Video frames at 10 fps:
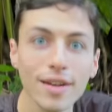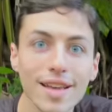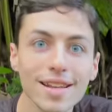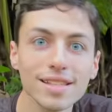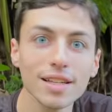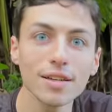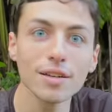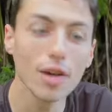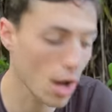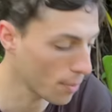It is a
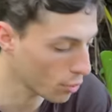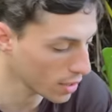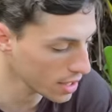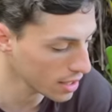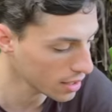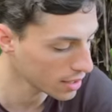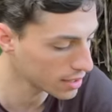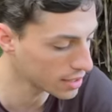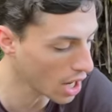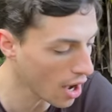pretty
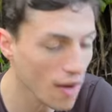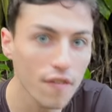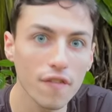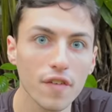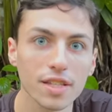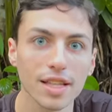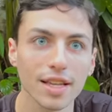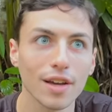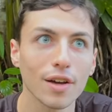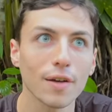tough... It's like
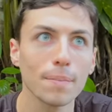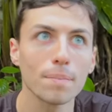a